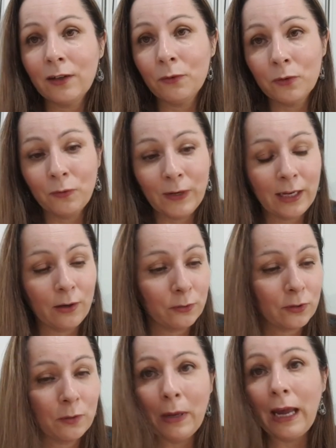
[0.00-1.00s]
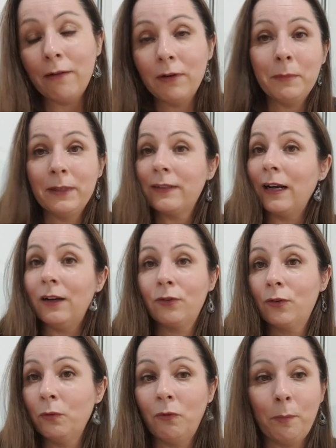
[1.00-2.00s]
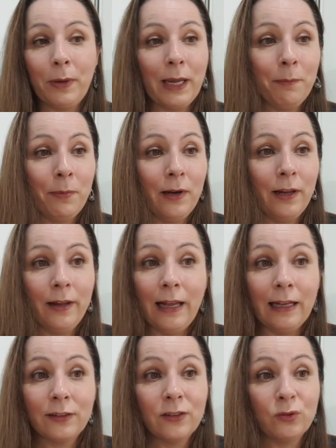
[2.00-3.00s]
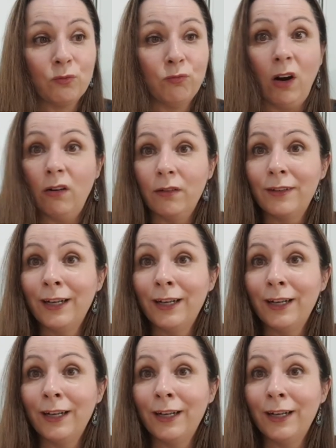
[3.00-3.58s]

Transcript: I always think I was comparing myself to other people, and that's just wrong.